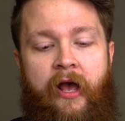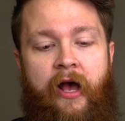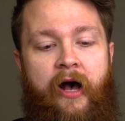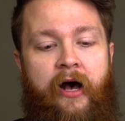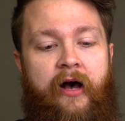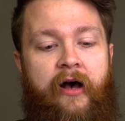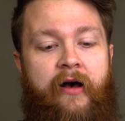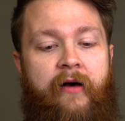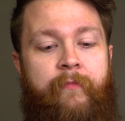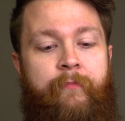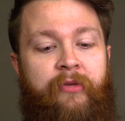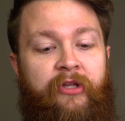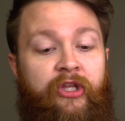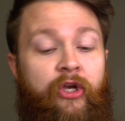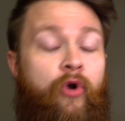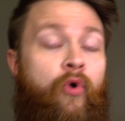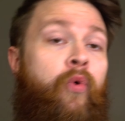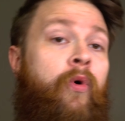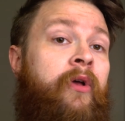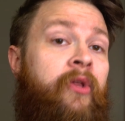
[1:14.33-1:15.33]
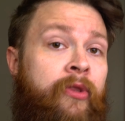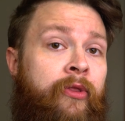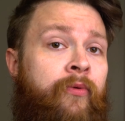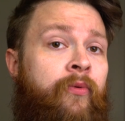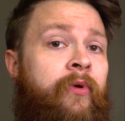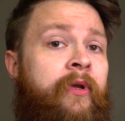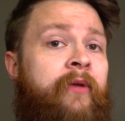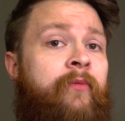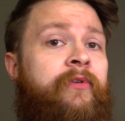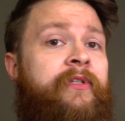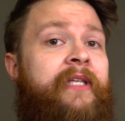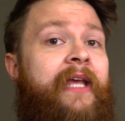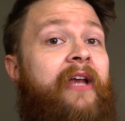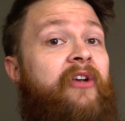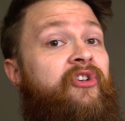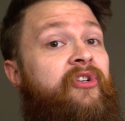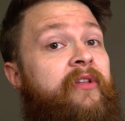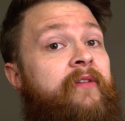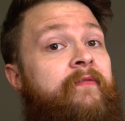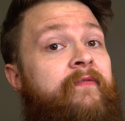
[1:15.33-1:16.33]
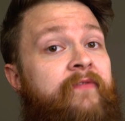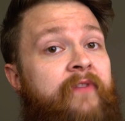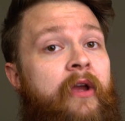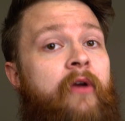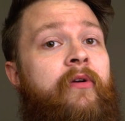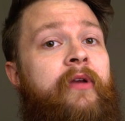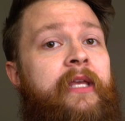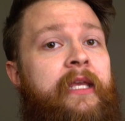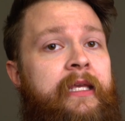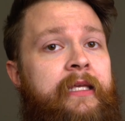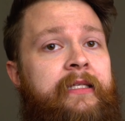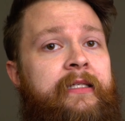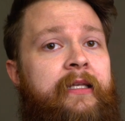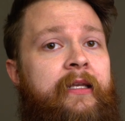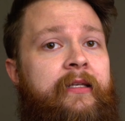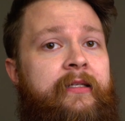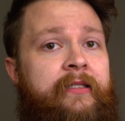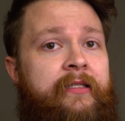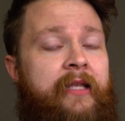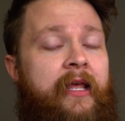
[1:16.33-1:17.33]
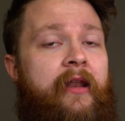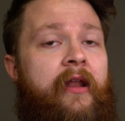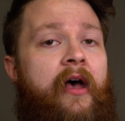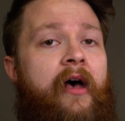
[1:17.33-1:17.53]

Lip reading: But the Kwilt 3 was actually very easy to set